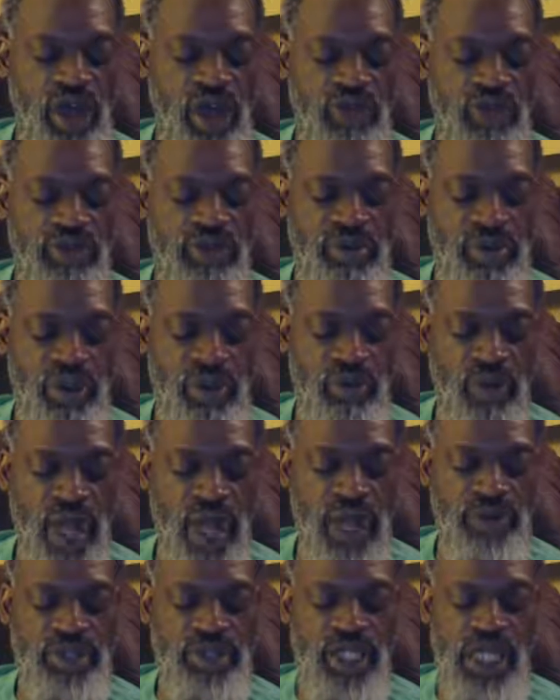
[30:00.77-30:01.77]
Vivian
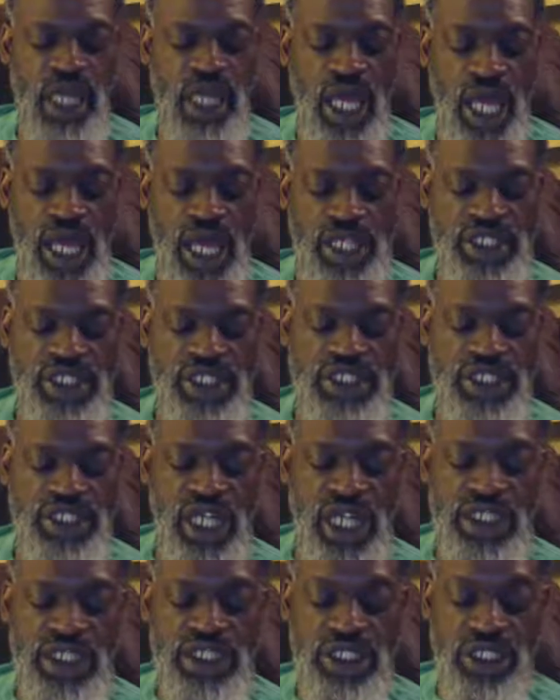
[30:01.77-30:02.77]
Ramsey, S.E.
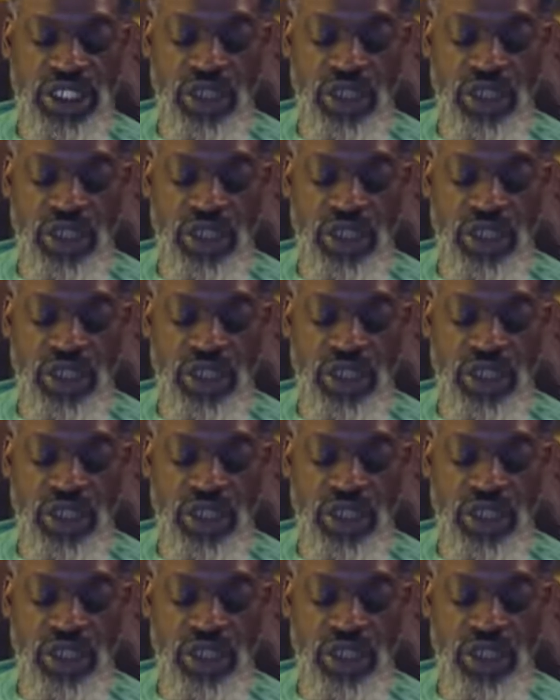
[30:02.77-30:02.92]
Johnson, Del